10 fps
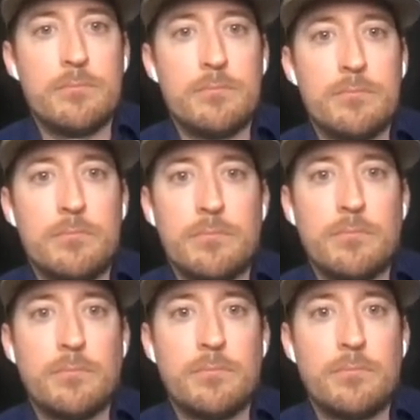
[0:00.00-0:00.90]

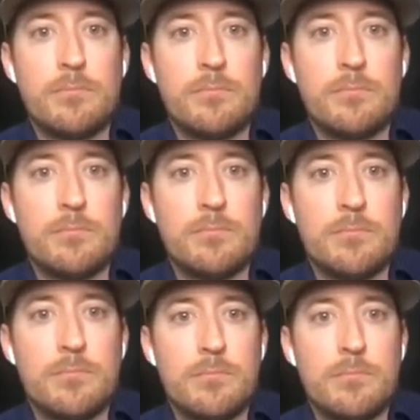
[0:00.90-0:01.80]

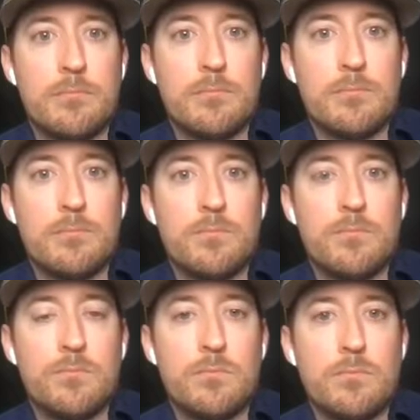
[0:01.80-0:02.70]

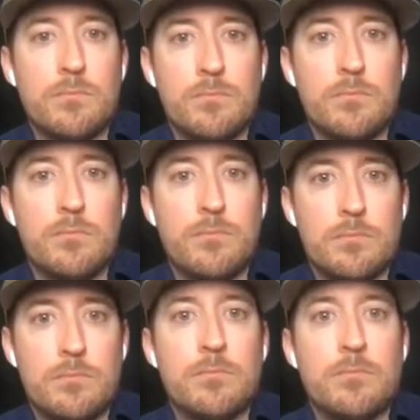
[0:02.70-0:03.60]

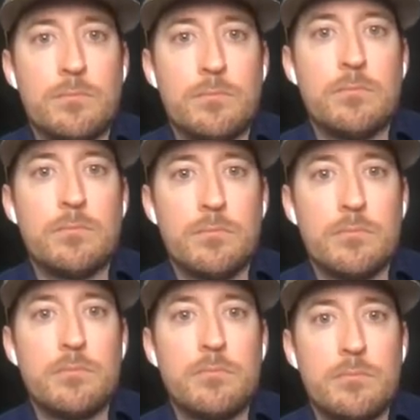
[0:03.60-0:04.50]

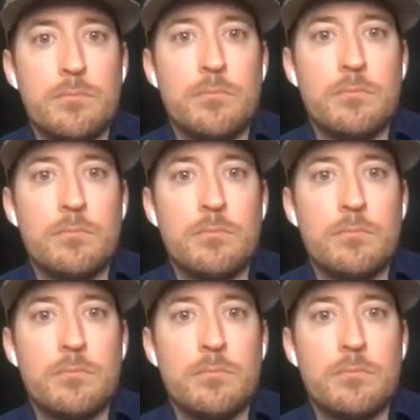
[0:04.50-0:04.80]
The person shown says nothing.